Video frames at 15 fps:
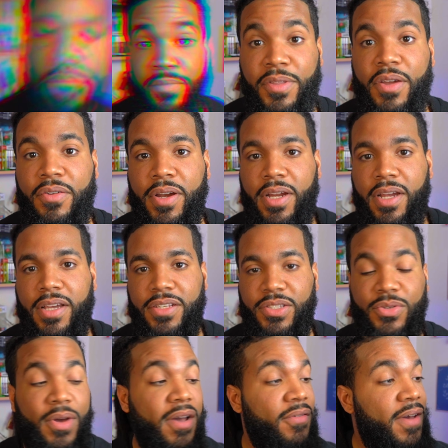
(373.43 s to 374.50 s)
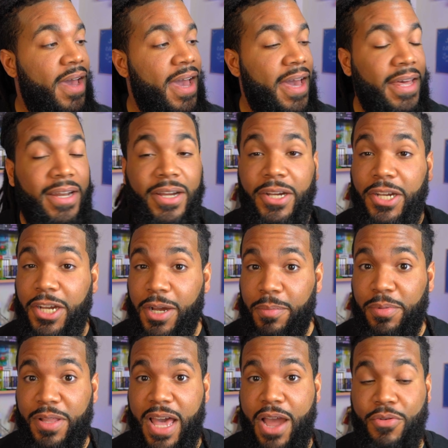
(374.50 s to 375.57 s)
Alright guys, so I've had a
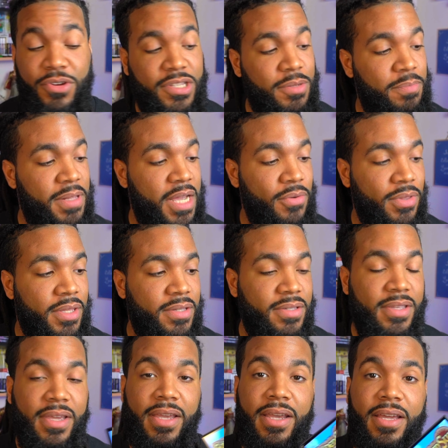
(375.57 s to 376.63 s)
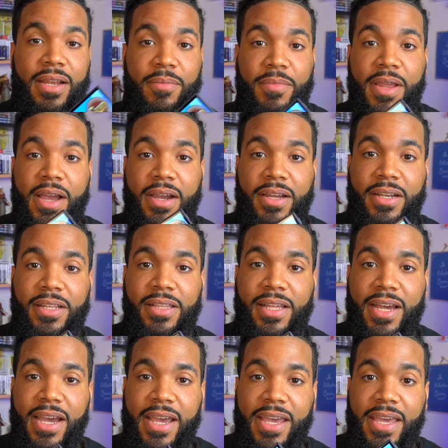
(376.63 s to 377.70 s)
couple hours to play with this thing, and I'm not gonna
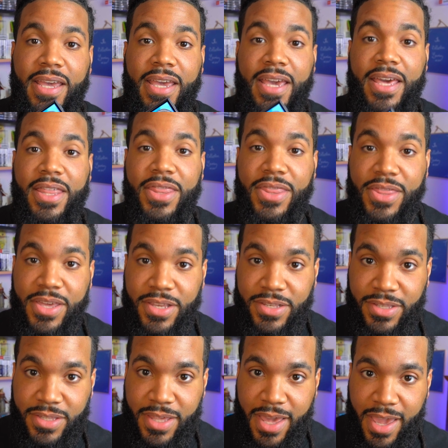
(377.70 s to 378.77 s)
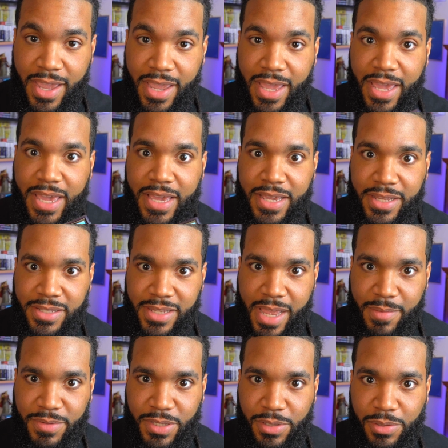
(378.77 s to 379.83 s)
lie, this thing is
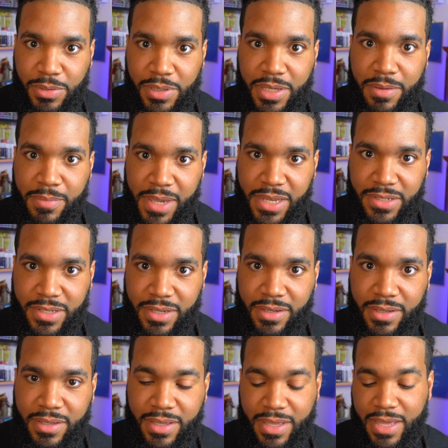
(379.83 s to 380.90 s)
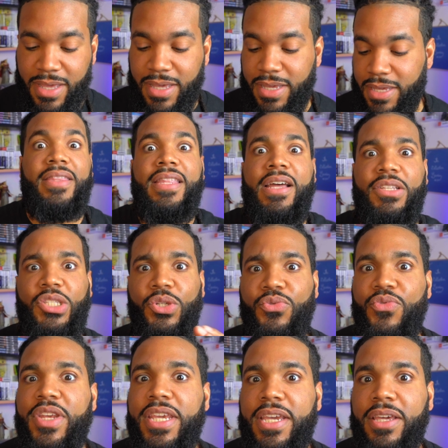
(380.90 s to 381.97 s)
absolutely amazing. Now, to
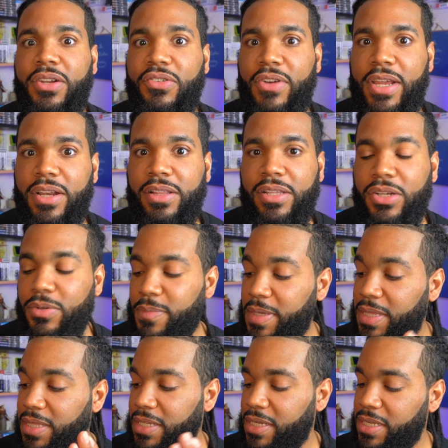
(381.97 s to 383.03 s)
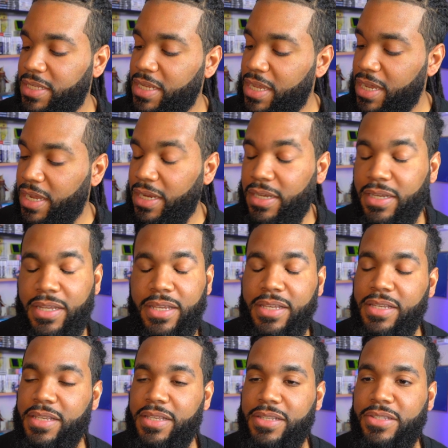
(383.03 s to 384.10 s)
reiterate a little bit, the design
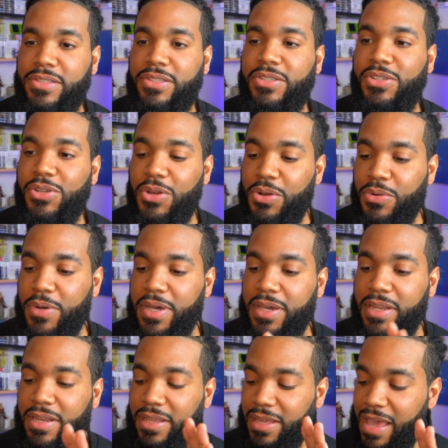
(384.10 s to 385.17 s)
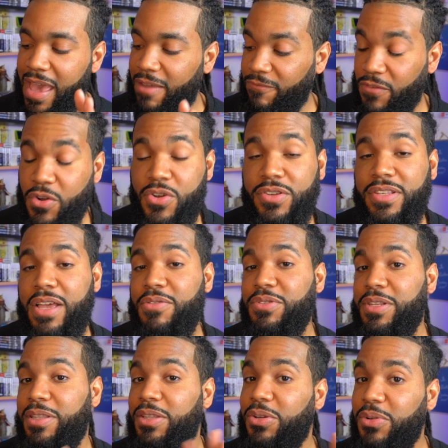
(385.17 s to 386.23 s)
is, you know what, at first I
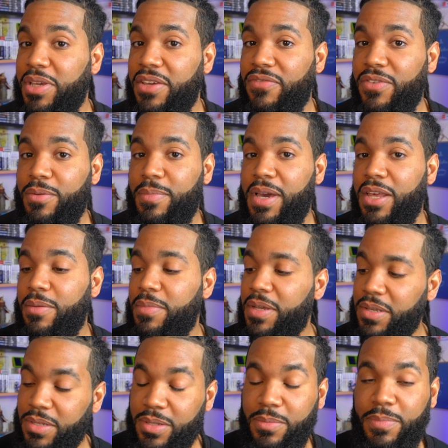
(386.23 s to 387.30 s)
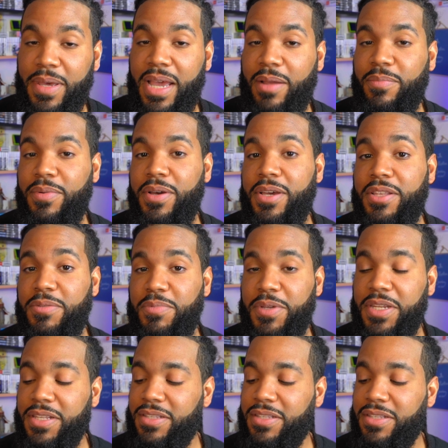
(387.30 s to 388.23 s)
was a little iffy about it because of the back buttons, but